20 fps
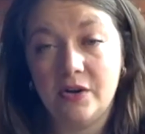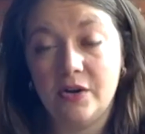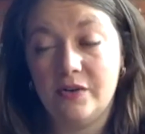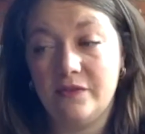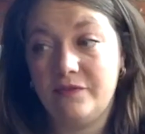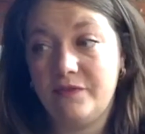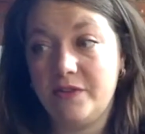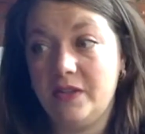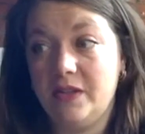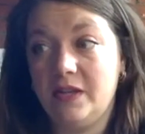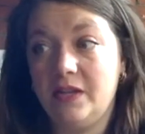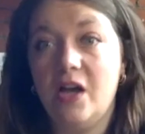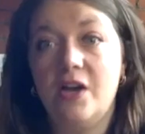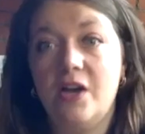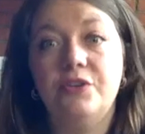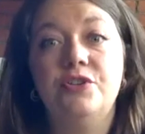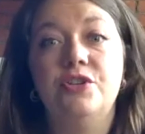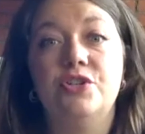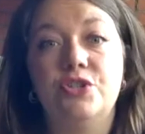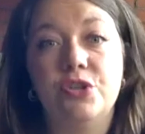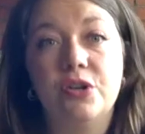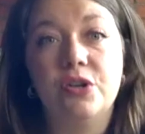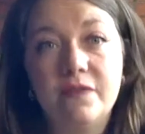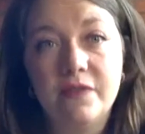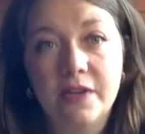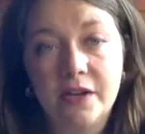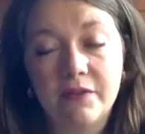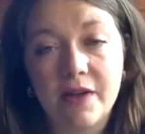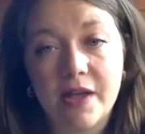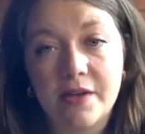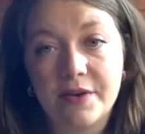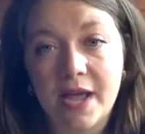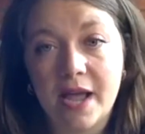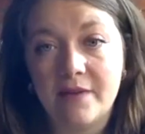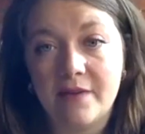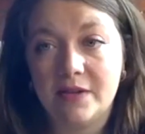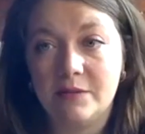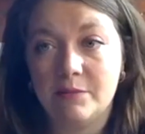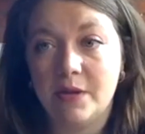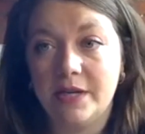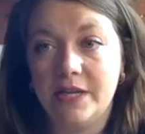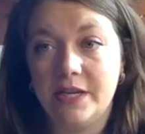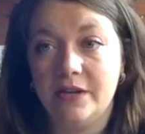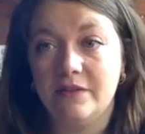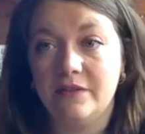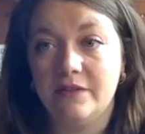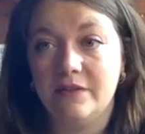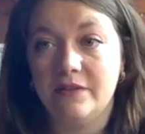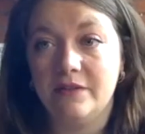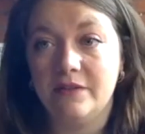or feeling undeserving around having money, or